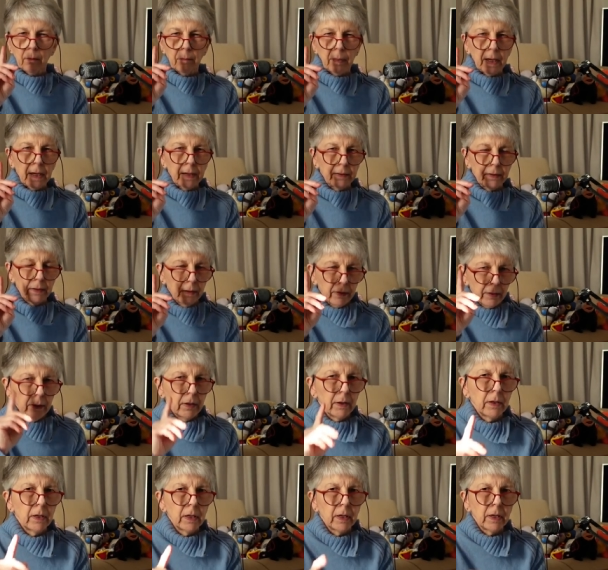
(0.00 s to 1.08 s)
but
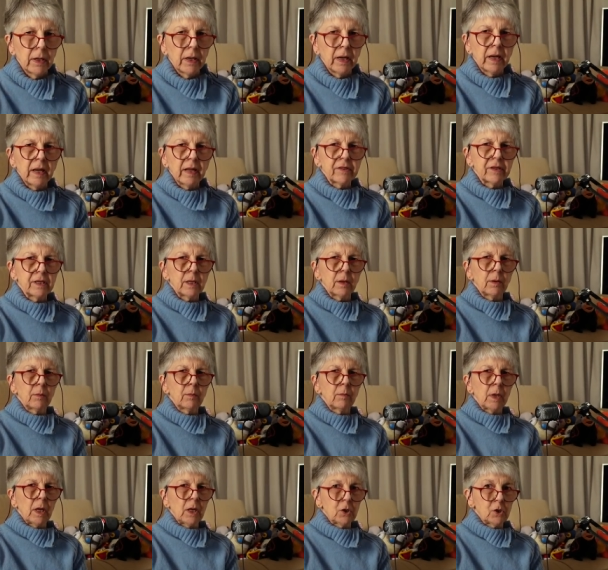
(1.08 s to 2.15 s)

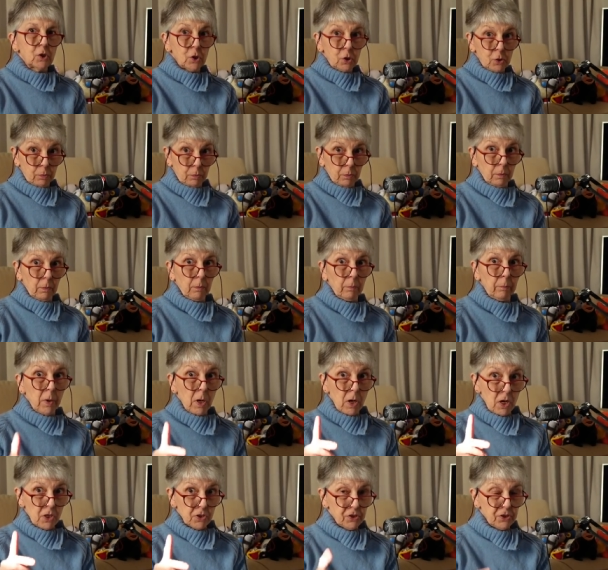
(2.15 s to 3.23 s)
nothing much
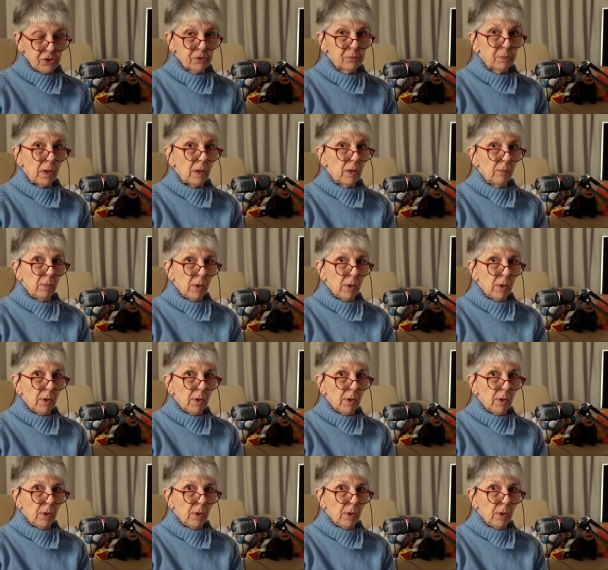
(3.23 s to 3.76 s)
passes by